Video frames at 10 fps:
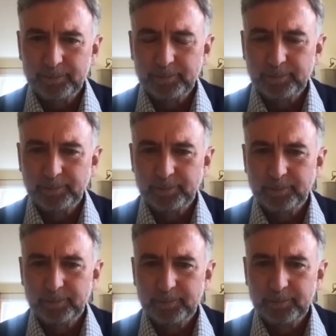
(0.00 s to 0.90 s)

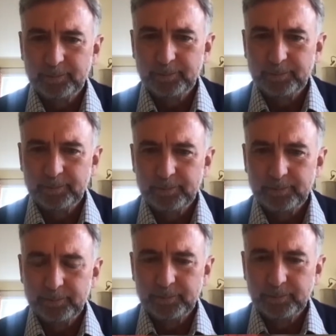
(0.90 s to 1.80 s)

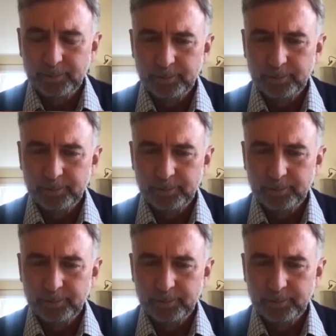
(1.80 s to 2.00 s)
No words are spoken by the person on screen.